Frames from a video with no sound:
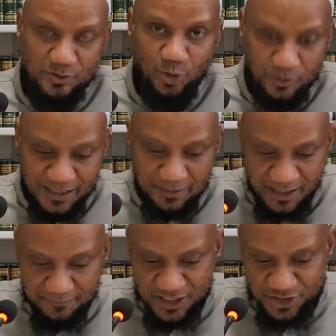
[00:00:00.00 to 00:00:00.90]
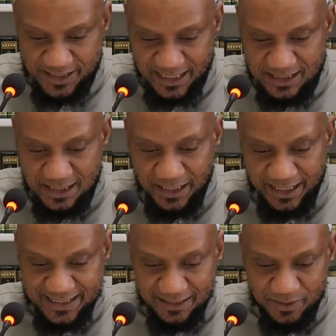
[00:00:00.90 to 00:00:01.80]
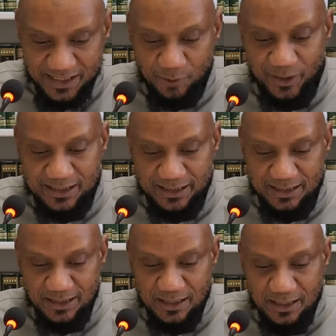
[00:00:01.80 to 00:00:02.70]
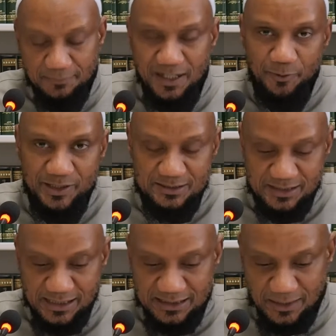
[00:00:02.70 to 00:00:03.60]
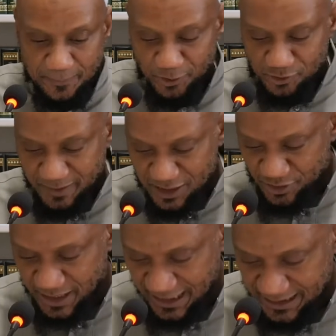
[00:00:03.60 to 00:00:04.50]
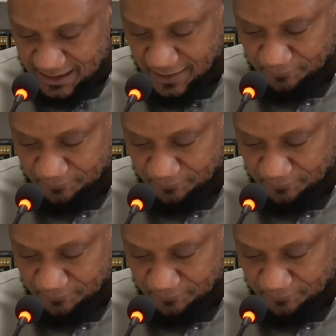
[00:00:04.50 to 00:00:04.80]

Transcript: of the ulama, they might mention that it can be narrated by which that the person mentioned the hadith